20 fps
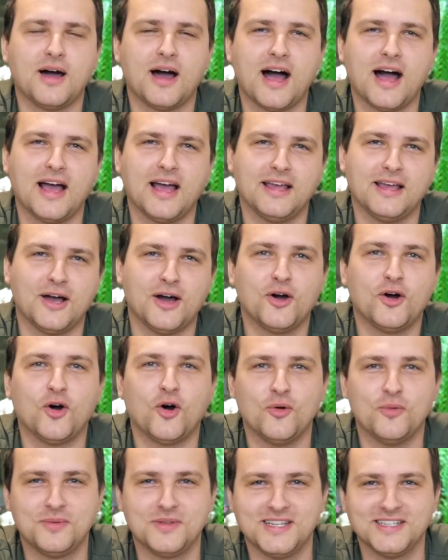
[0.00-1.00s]
I
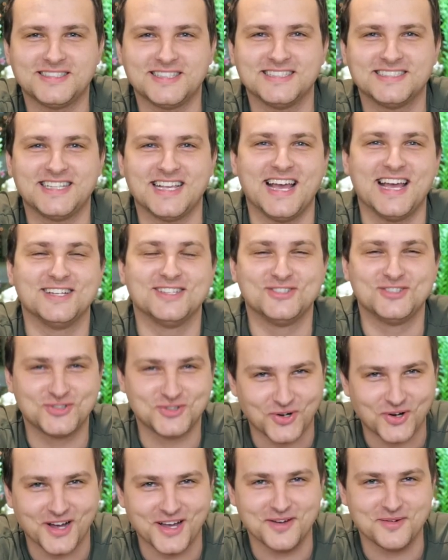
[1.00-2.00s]
hope this is
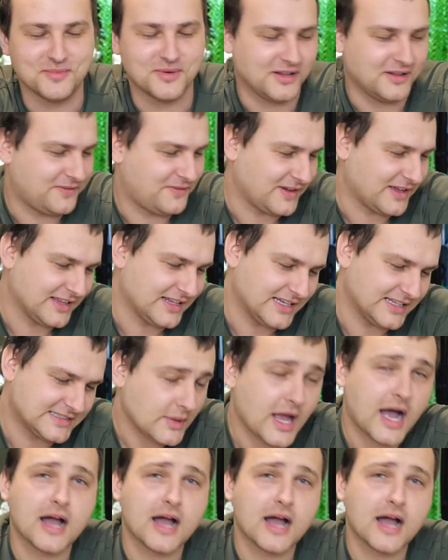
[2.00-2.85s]
enjoyable, fellas.